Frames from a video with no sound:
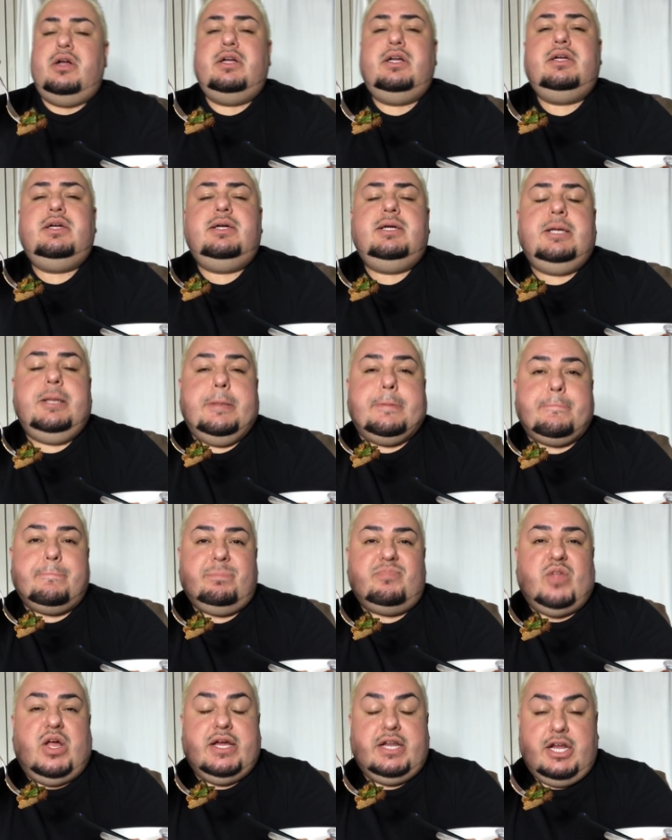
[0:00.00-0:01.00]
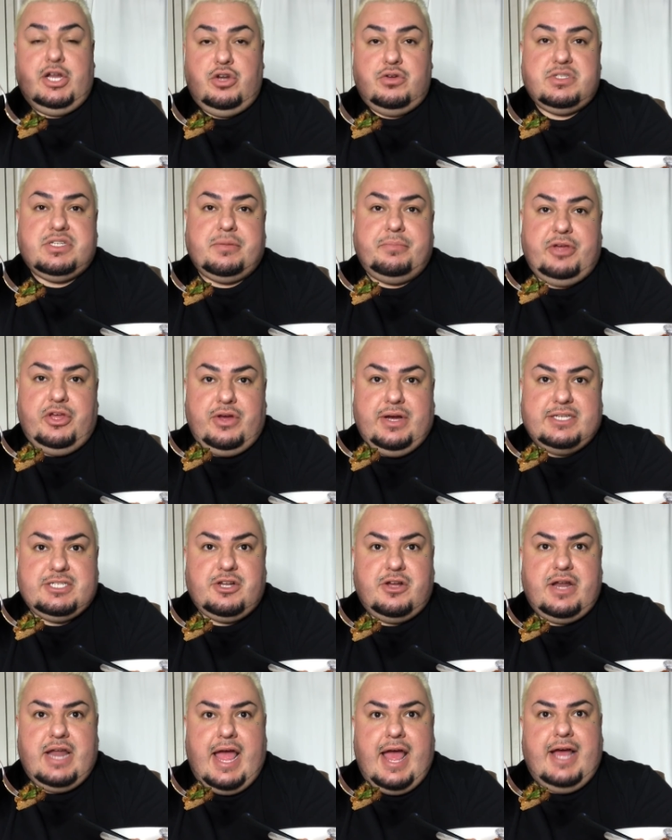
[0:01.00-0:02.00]
and I know some of you guys
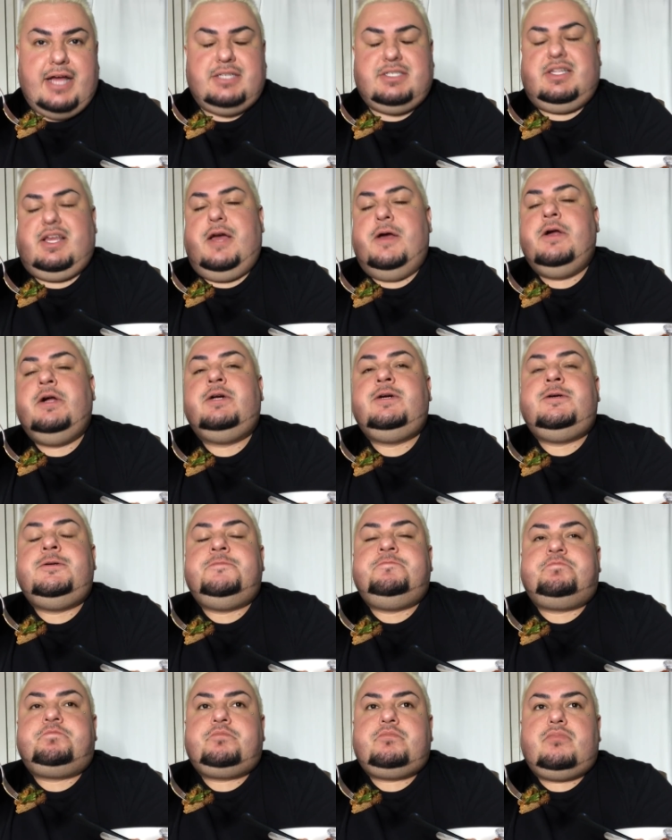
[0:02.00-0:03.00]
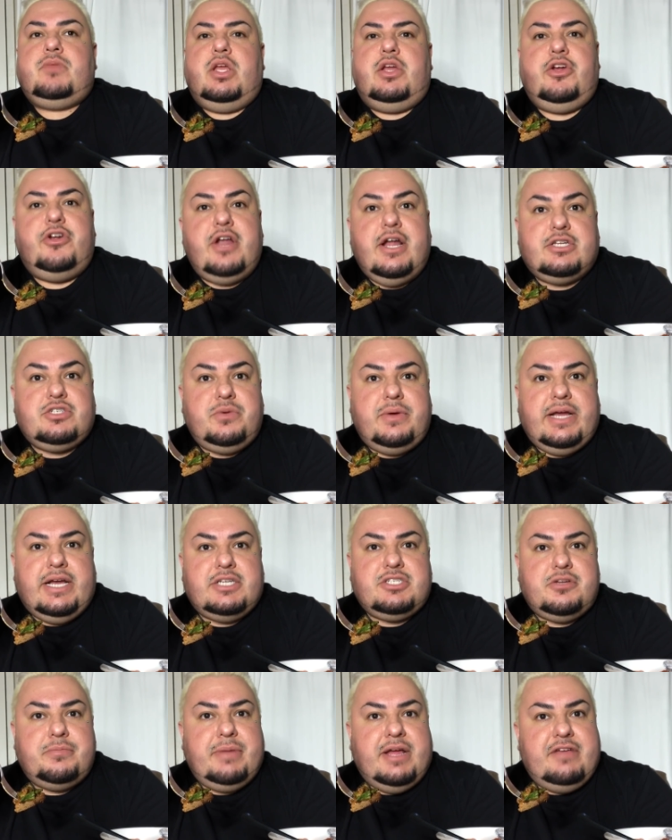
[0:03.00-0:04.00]
are gonna ask, you're not doing
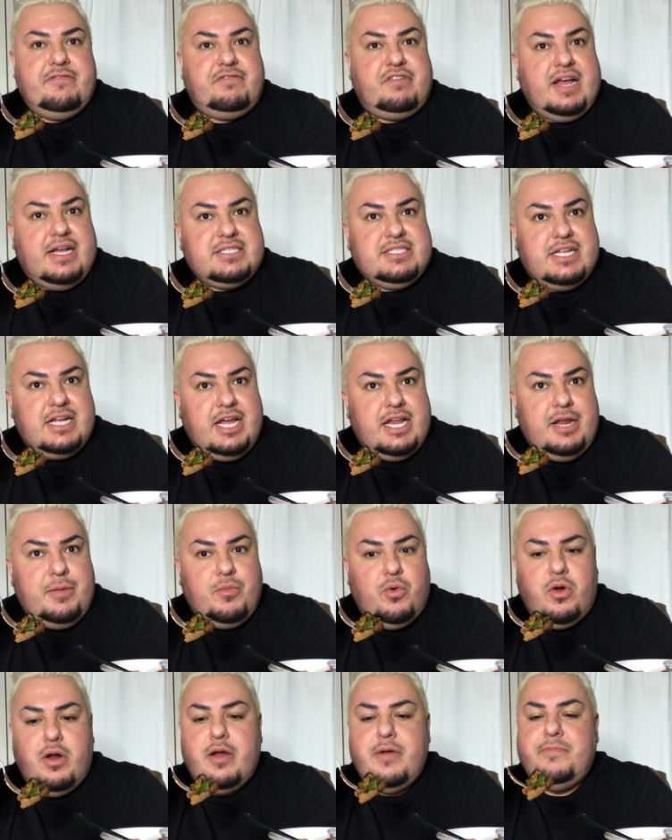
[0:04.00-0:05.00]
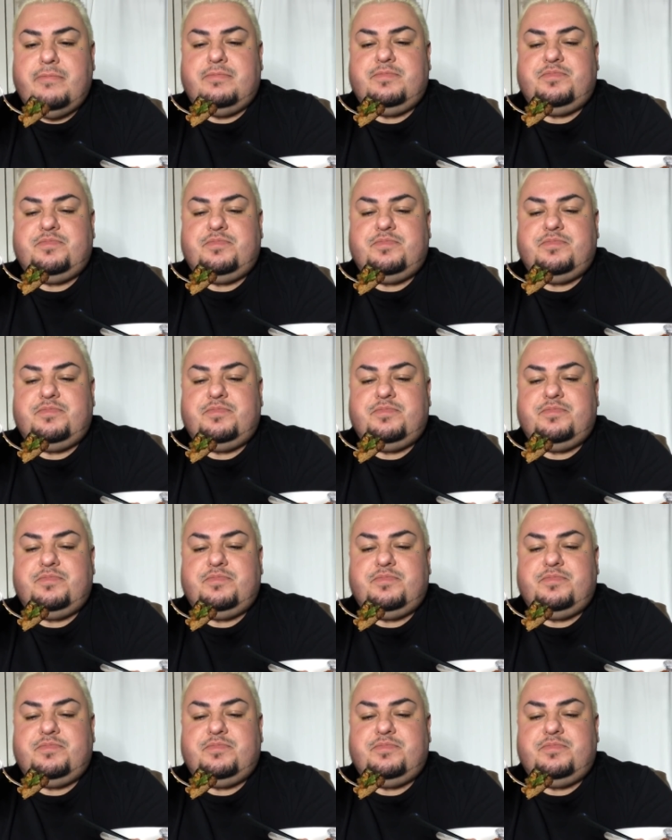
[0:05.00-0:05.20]
intermittent fasting anymore?